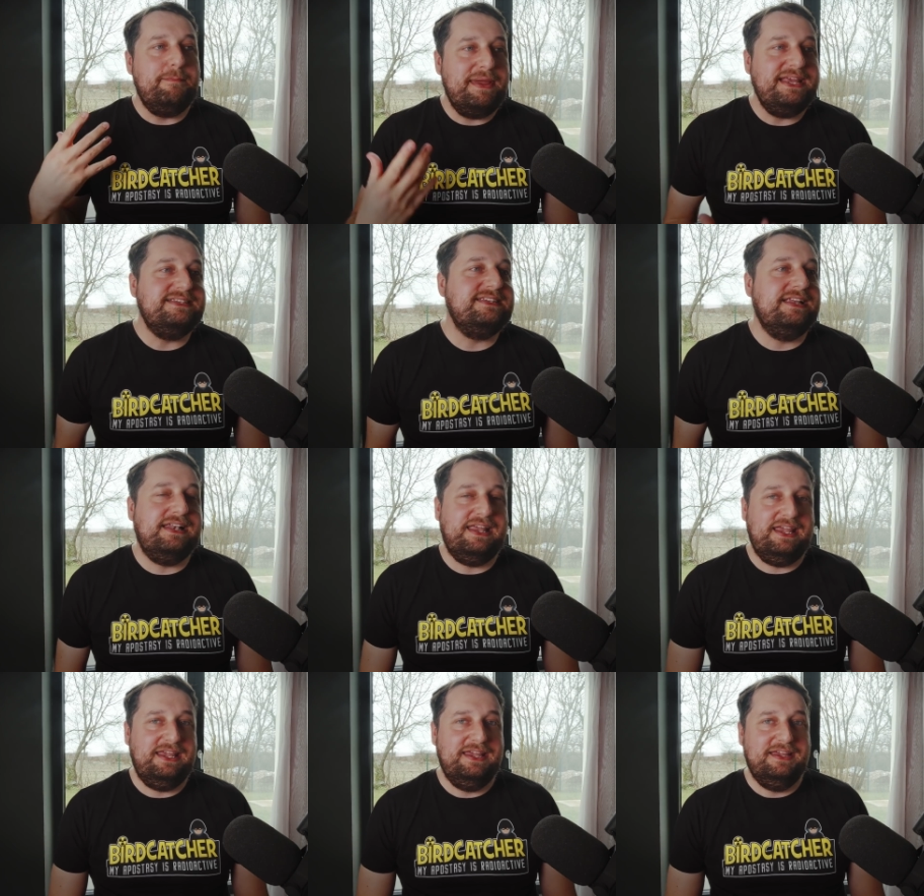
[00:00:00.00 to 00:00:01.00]
And
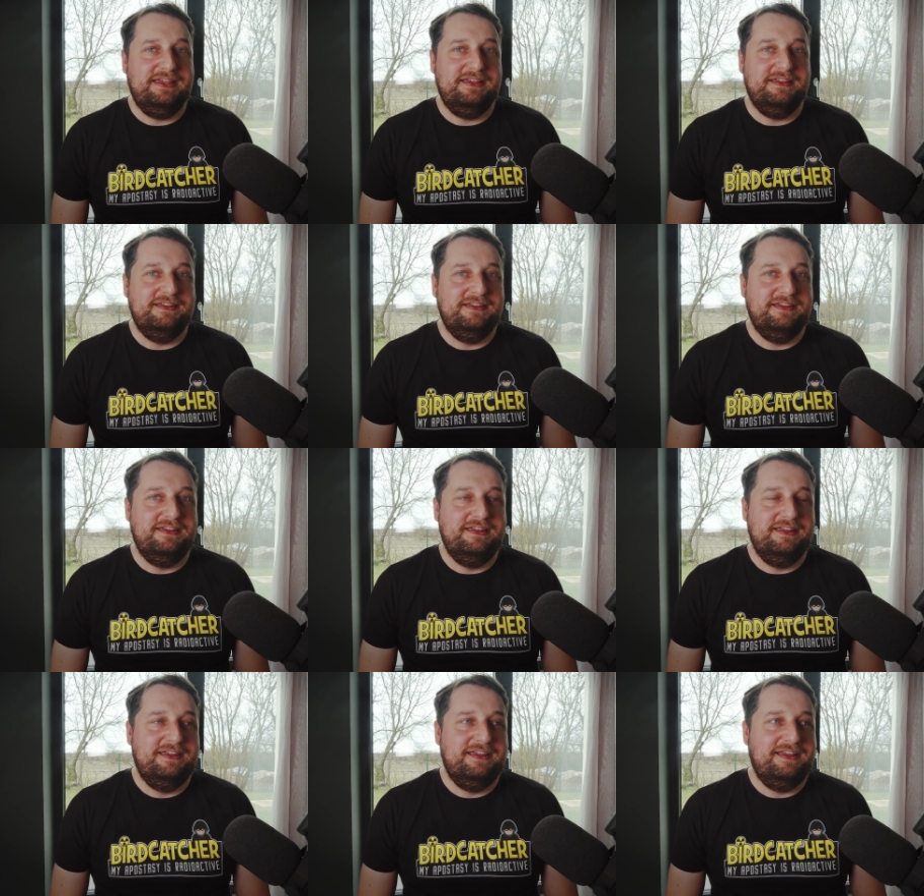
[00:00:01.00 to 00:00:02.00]
amazingly,
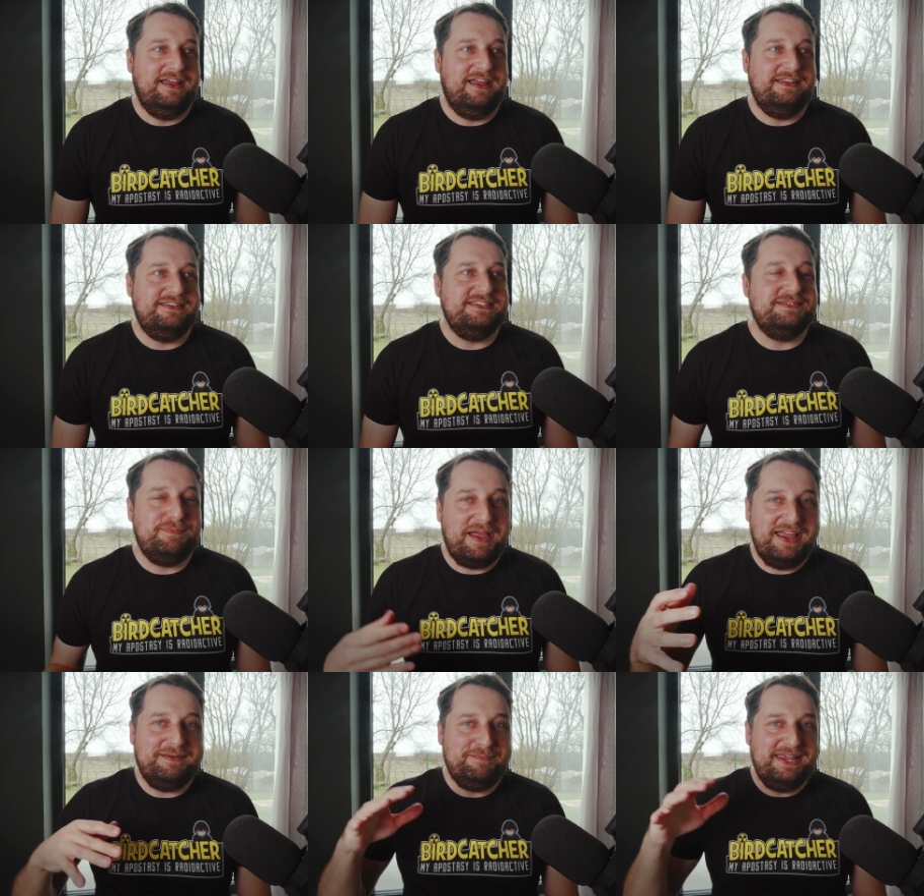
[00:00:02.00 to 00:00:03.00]

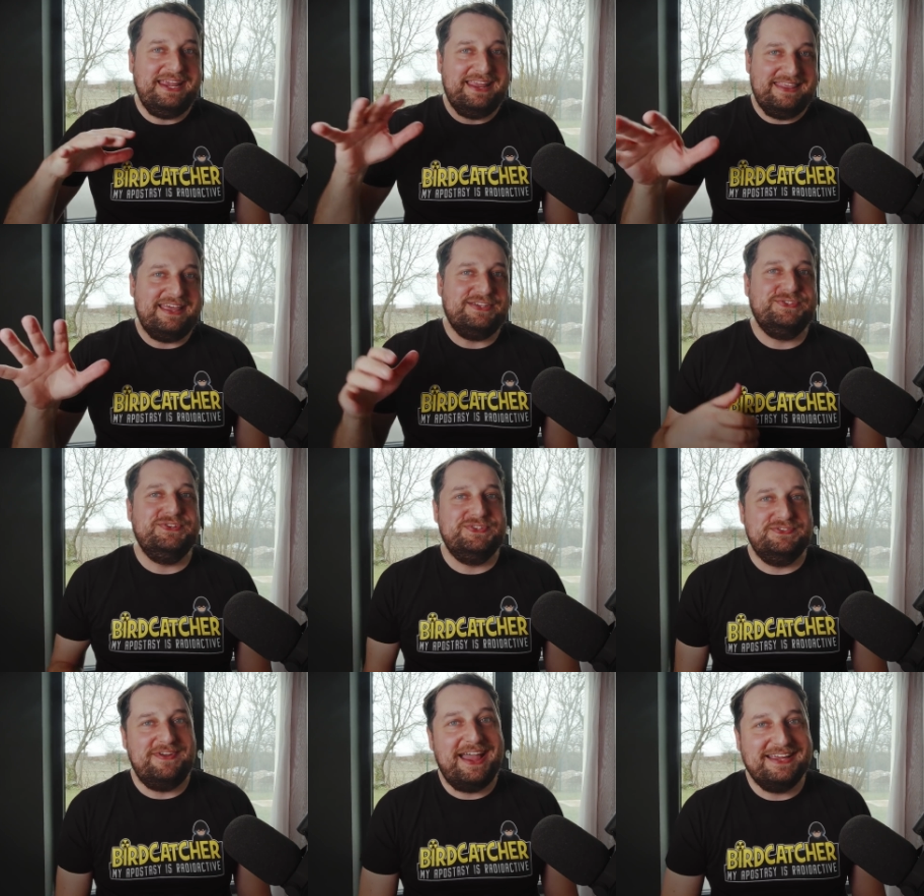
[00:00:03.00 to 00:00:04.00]
despite being in that
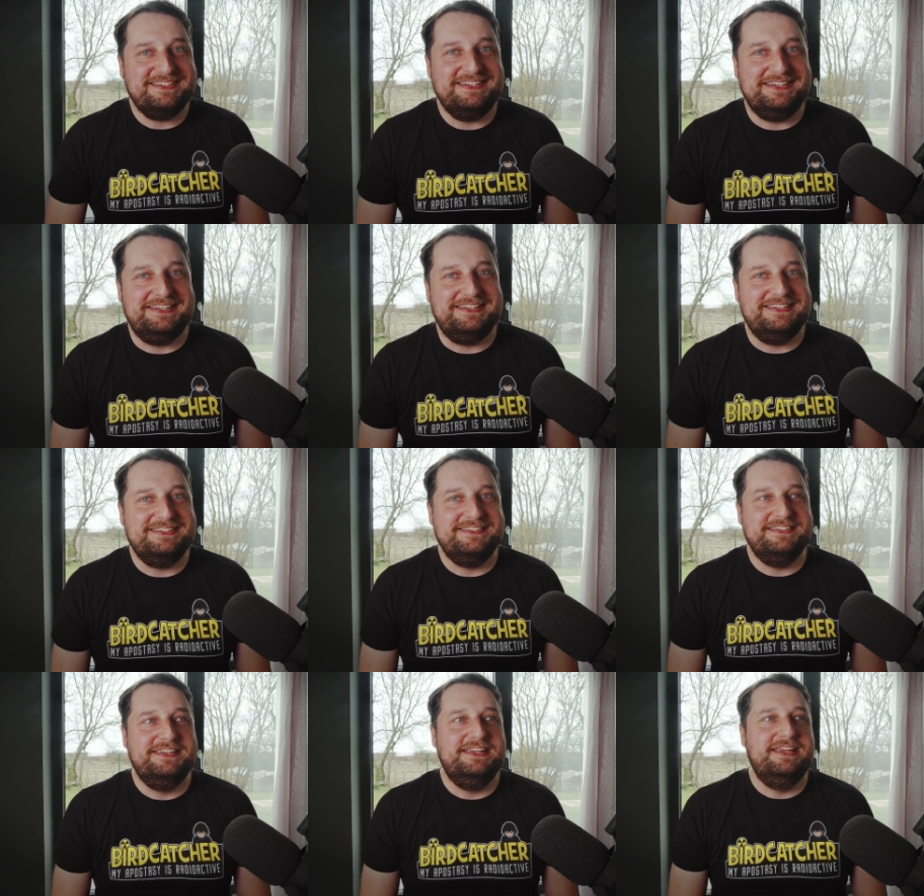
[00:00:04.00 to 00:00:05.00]
sort of
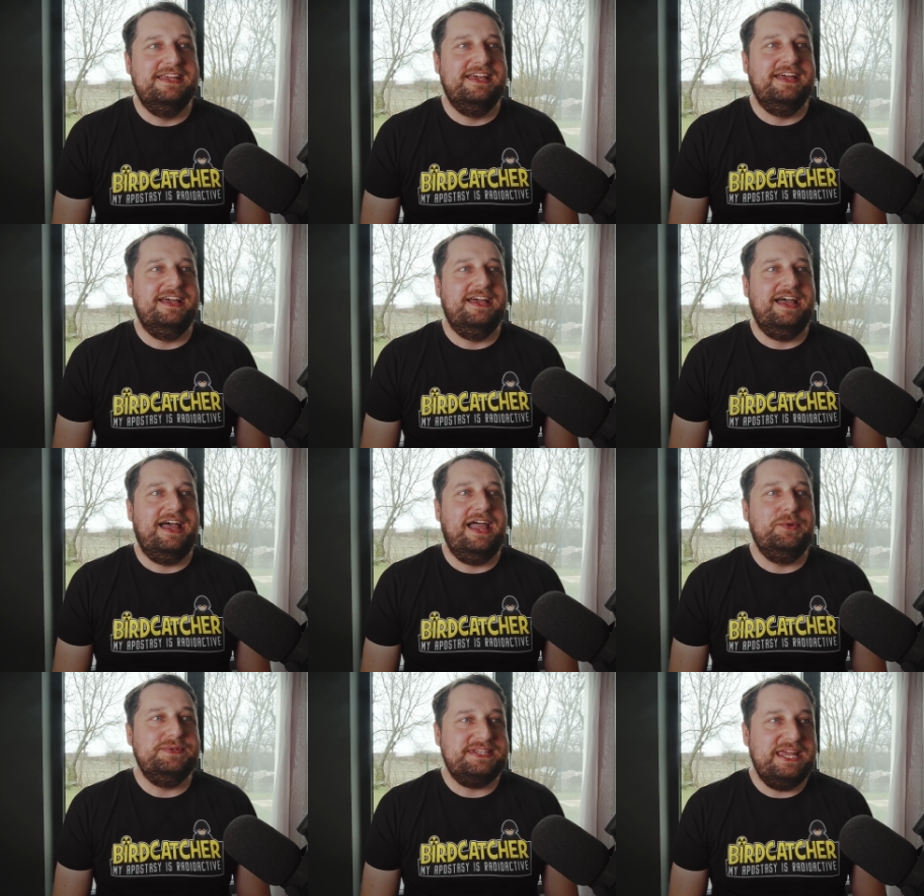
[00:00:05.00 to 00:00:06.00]
accident,
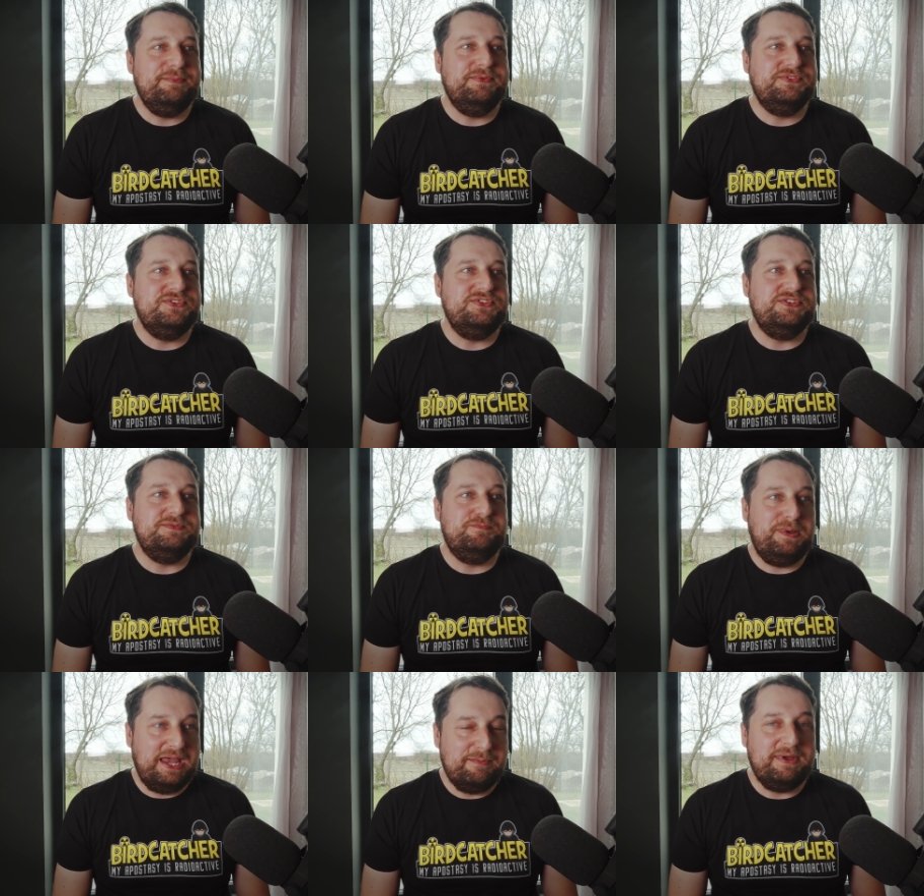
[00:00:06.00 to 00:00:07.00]
I was able to
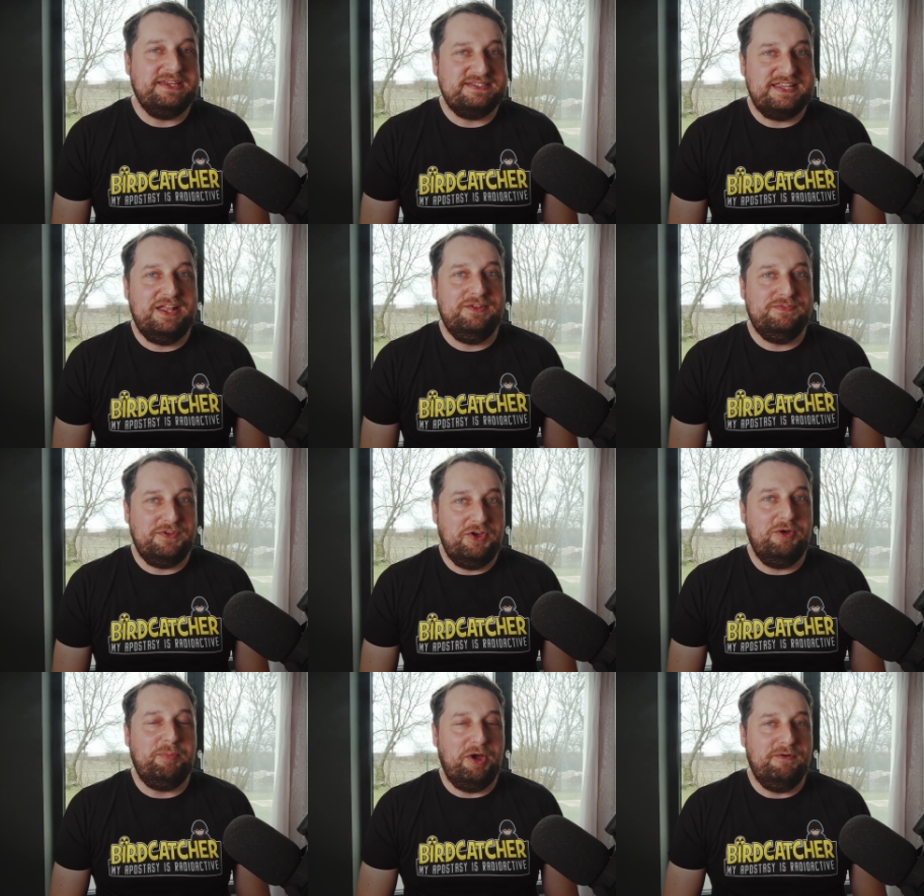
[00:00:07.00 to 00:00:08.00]
just pick myself
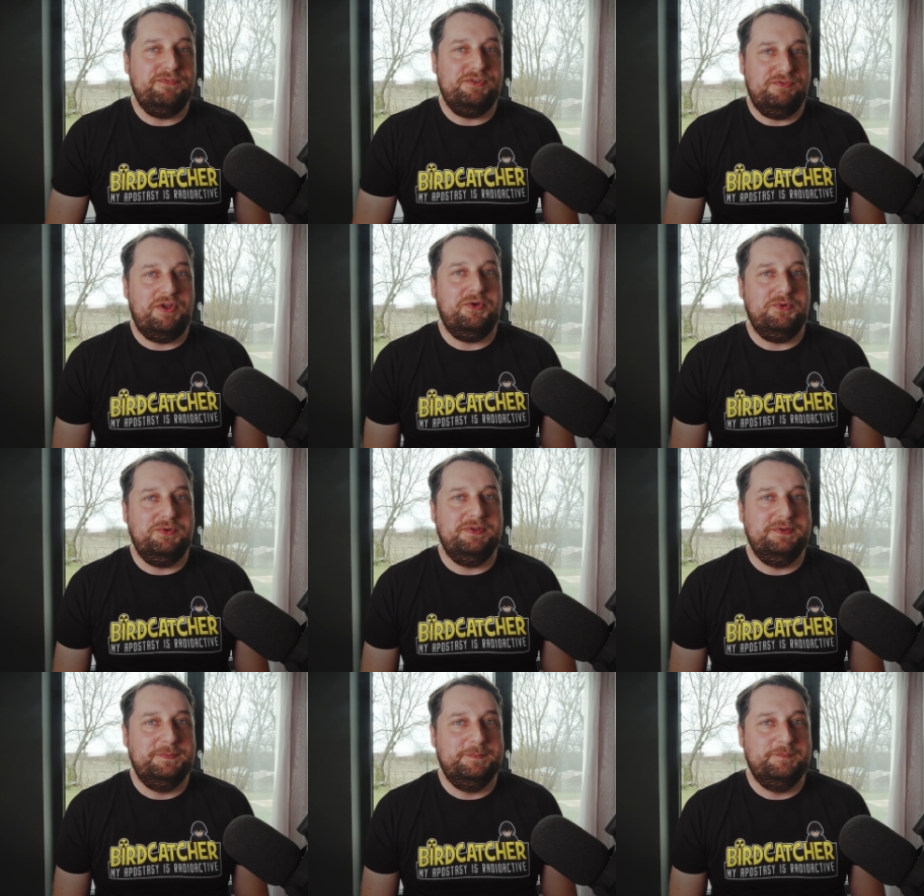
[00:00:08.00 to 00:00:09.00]
up off the
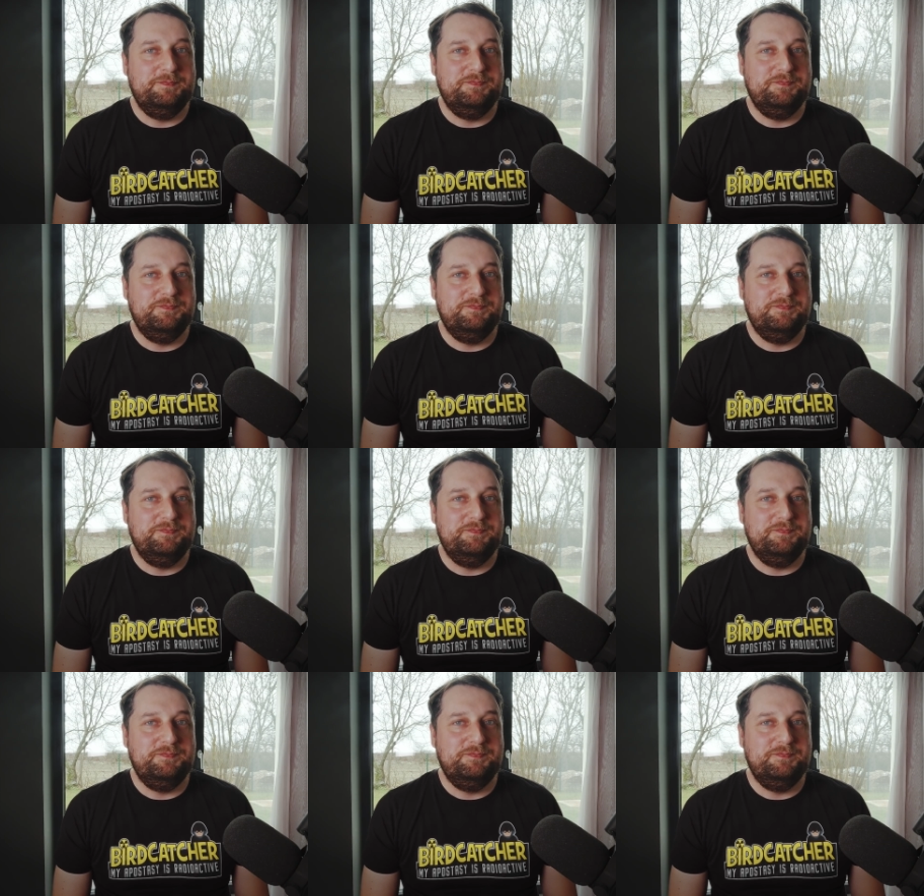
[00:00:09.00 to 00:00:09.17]
road